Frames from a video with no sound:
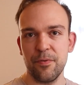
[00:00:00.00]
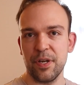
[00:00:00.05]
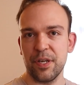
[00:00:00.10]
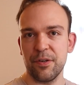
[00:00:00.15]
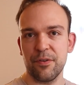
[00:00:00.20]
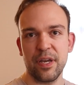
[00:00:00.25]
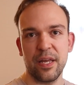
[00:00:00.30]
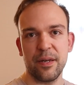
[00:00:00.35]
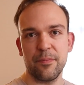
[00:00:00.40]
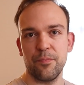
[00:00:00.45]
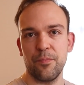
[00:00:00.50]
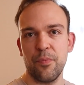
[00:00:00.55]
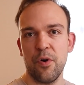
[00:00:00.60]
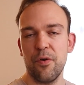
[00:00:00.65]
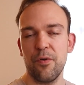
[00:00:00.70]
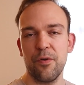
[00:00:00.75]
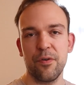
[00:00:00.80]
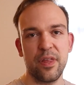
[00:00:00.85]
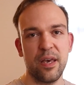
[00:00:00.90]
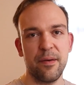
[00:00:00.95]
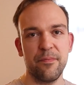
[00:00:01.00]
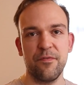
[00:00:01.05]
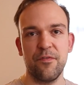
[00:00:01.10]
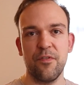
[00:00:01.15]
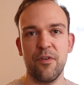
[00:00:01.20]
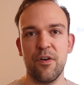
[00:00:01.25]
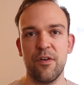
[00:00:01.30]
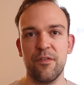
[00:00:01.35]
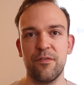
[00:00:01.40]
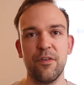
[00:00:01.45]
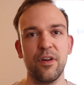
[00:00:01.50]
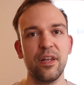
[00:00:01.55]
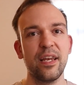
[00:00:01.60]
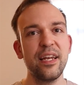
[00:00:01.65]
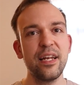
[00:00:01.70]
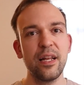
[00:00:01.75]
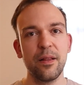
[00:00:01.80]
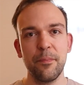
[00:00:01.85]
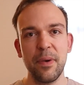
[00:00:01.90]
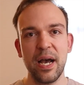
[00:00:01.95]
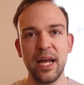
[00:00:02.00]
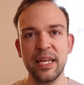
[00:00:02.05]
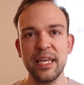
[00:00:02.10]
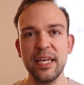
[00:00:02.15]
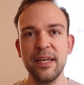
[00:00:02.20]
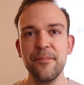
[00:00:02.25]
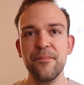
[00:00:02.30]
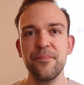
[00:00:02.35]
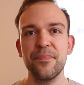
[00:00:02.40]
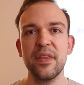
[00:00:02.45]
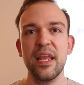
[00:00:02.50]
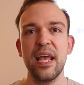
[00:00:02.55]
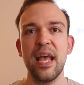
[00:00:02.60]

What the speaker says: where you can borrow them for little money.